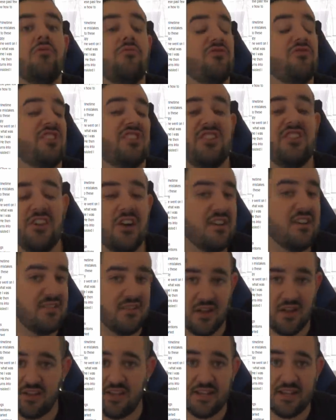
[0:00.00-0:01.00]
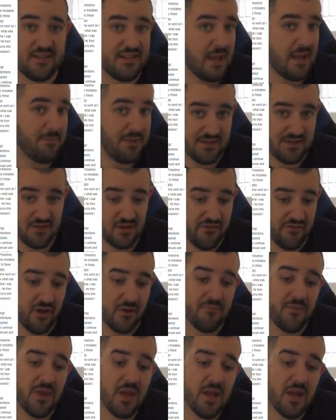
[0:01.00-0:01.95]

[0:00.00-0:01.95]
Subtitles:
which, as you guys know, that's Nappy server.